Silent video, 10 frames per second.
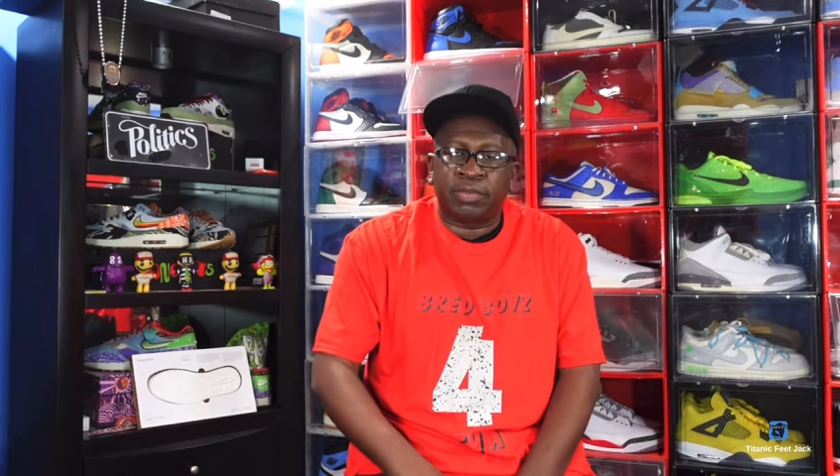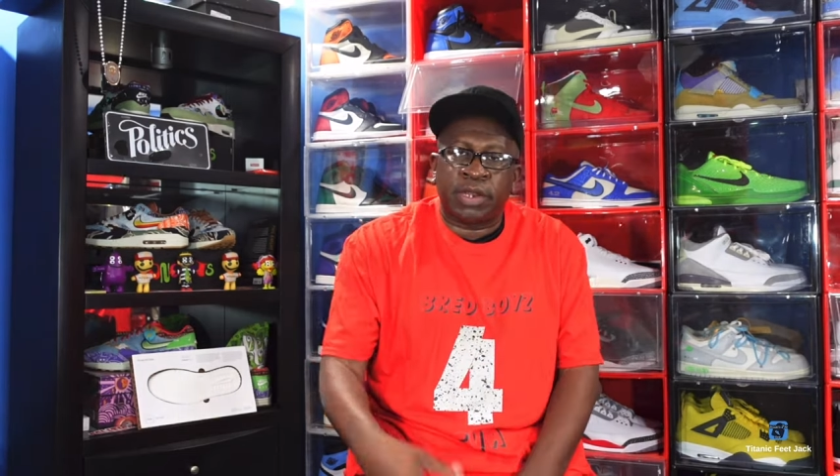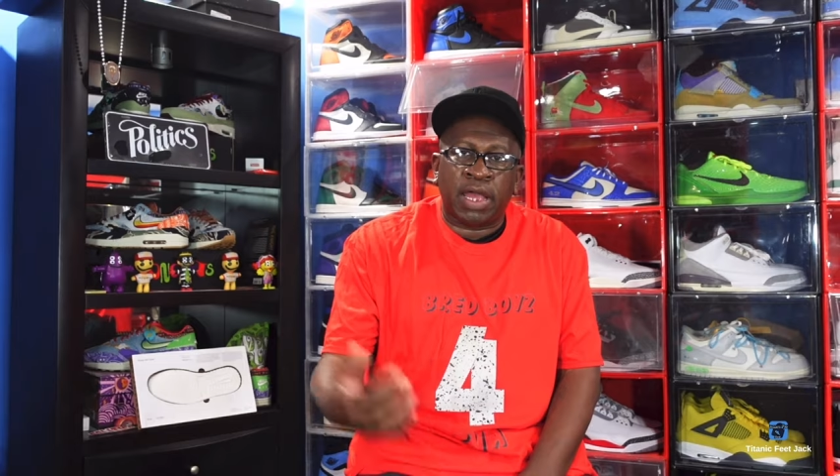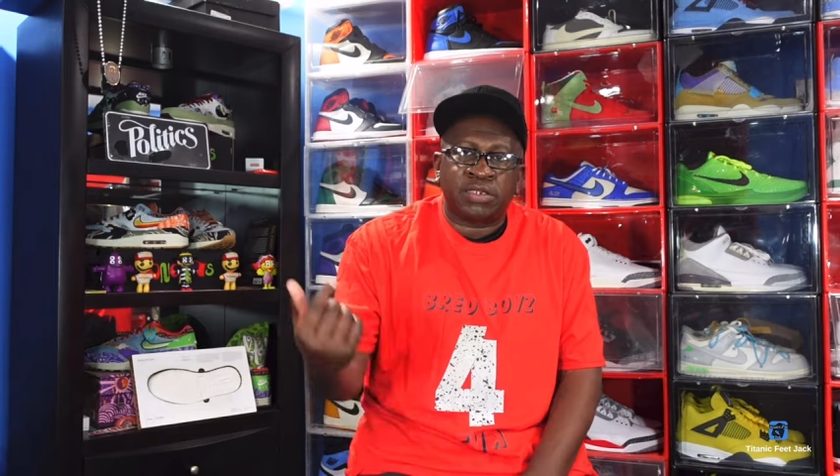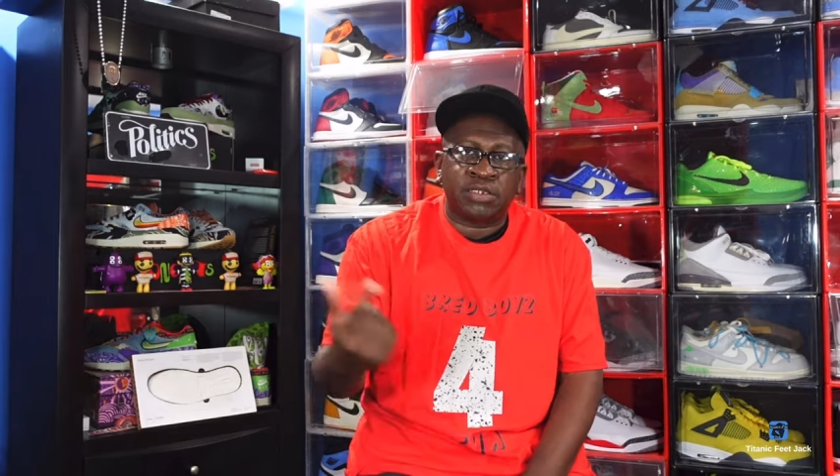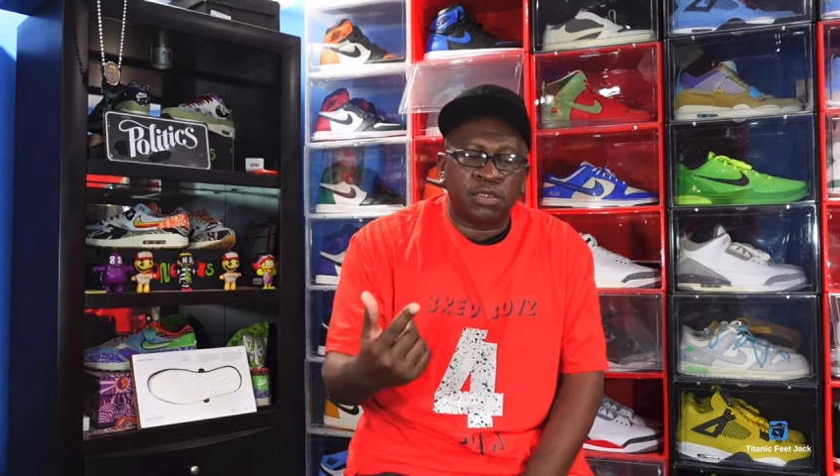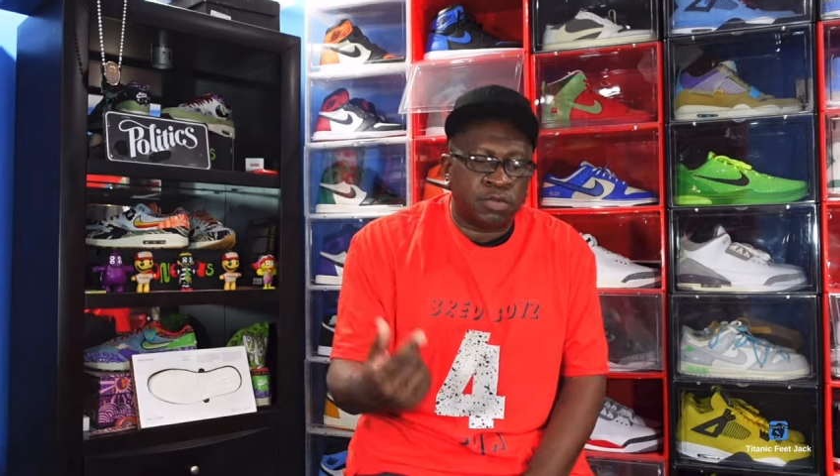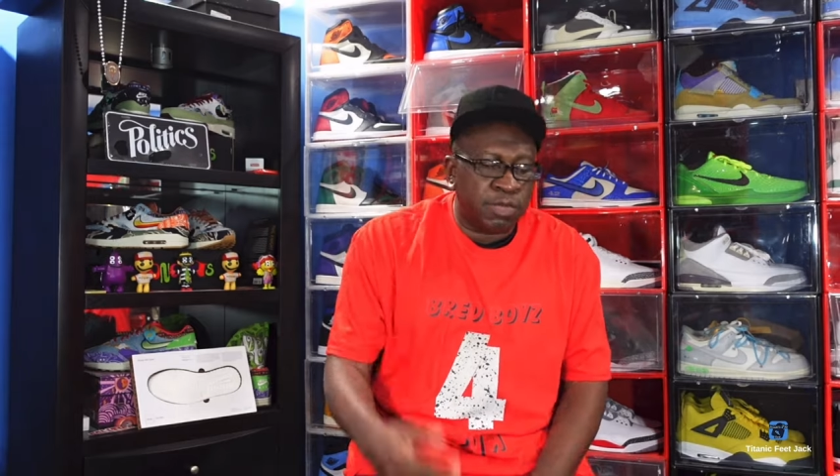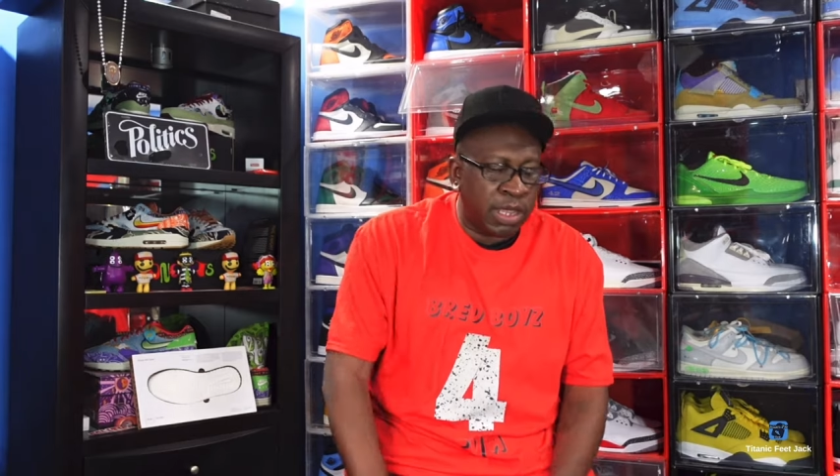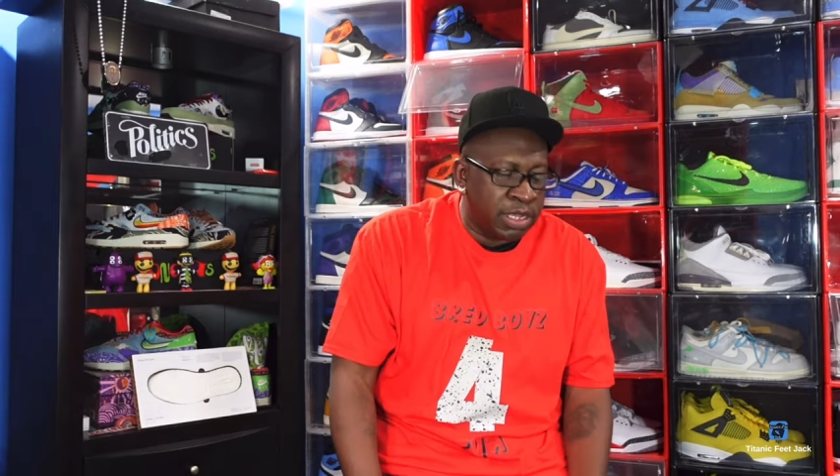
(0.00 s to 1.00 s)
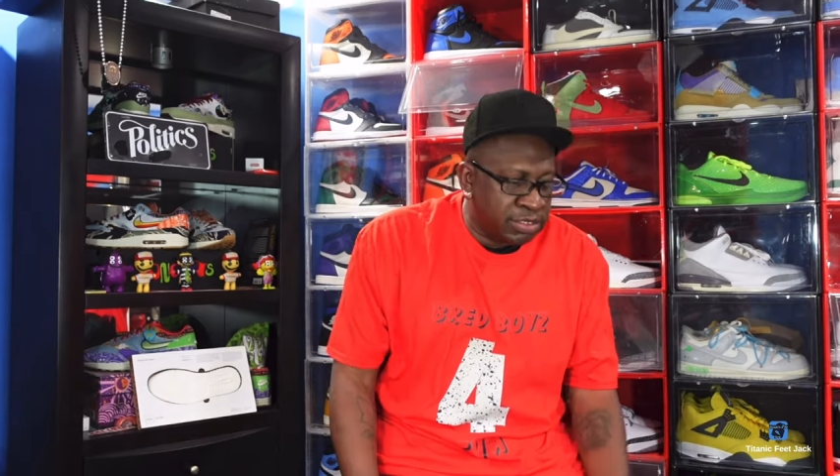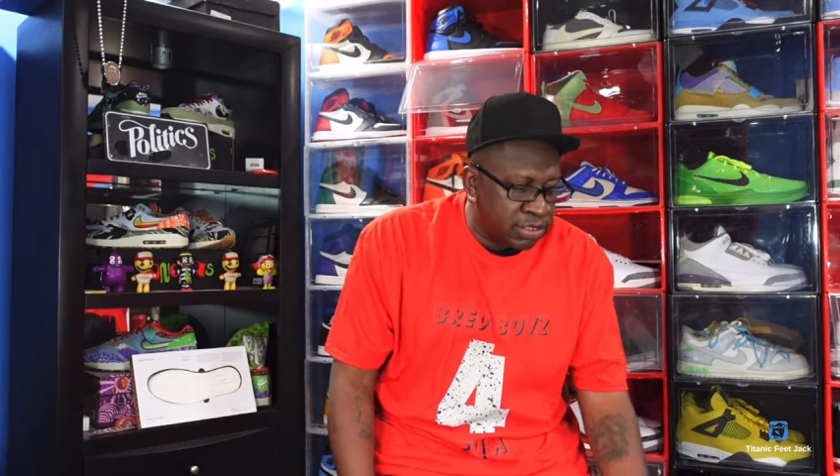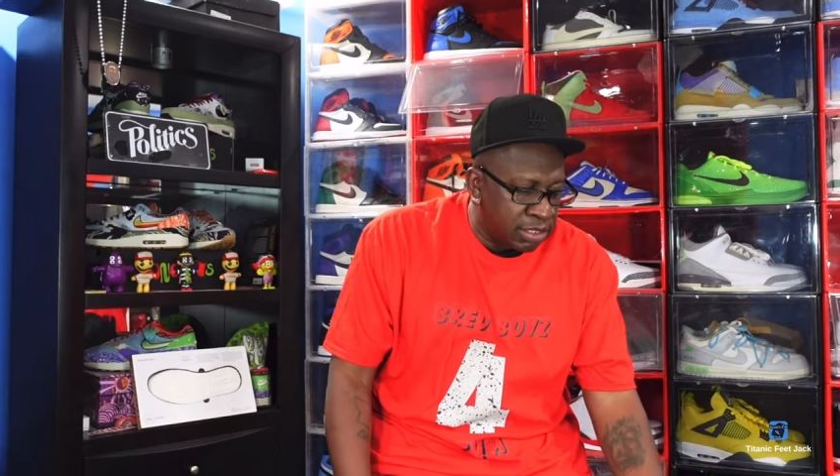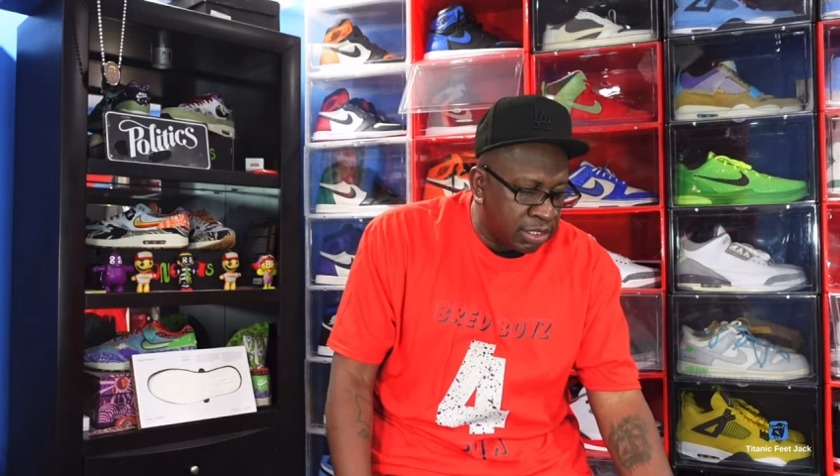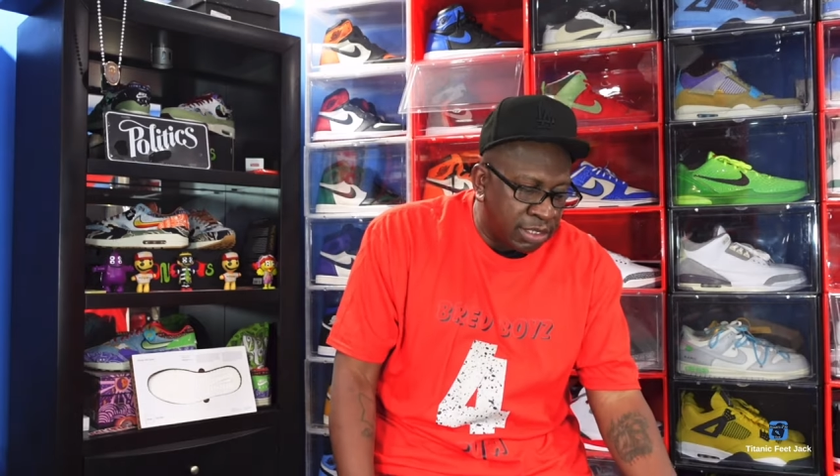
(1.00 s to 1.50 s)
but I still managed
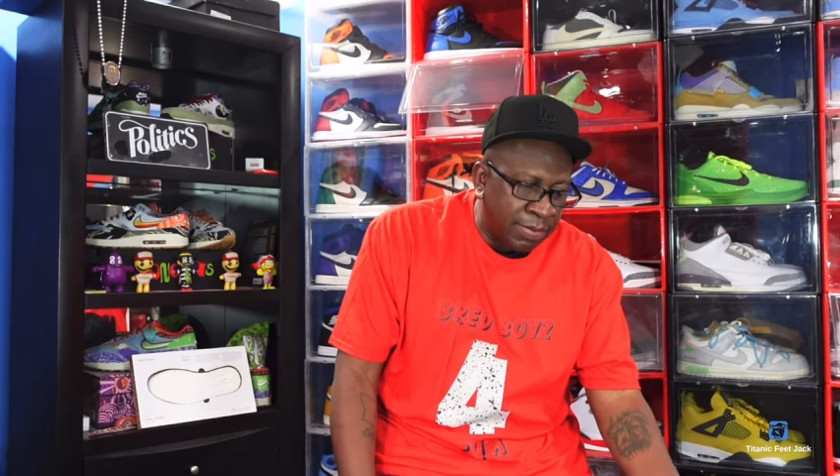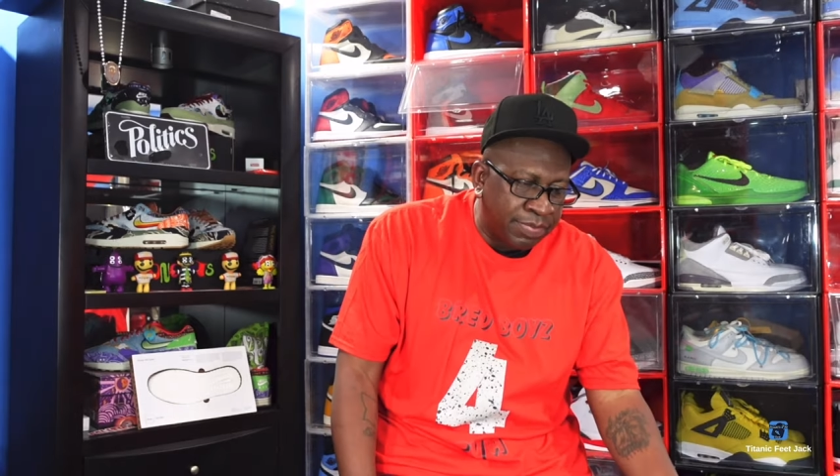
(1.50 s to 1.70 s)
to get a